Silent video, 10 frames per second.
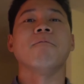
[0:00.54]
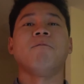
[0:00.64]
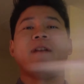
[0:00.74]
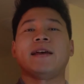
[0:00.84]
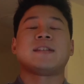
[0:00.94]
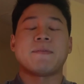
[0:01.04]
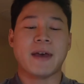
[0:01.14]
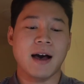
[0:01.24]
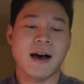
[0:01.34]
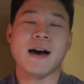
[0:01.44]
What's up
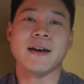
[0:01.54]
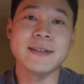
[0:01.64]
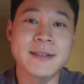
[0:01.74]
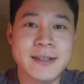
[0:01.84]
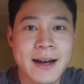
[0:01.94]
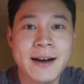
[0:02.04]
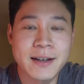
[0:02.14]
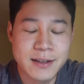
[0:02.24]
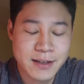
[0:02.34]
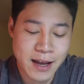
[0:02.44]
guys,
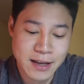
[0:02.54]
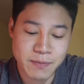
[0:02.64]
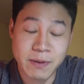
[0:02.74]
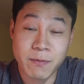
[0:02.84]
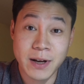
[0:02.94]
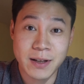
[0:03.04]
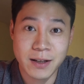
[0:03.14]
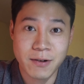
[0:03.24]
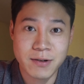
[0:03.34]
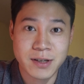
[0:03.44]
it has been really
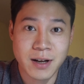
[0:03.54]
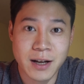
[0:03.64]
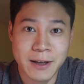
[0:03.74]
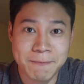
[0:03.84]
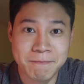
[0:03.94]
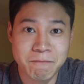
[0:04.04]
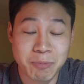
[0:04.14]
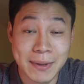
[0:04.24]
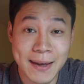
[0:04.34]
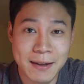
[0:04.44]
long time
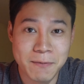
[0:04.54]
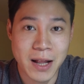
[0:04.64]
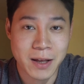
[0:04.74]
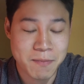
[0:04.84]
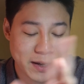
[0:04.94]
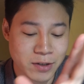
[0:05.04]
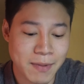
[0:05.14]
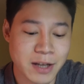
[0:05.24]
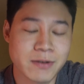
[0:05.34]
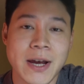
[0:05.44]
and welcome back to
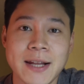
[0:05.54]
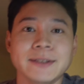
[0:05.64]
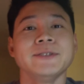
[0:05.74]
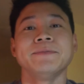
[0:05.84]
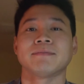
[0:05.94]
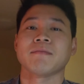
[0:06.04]
my channel.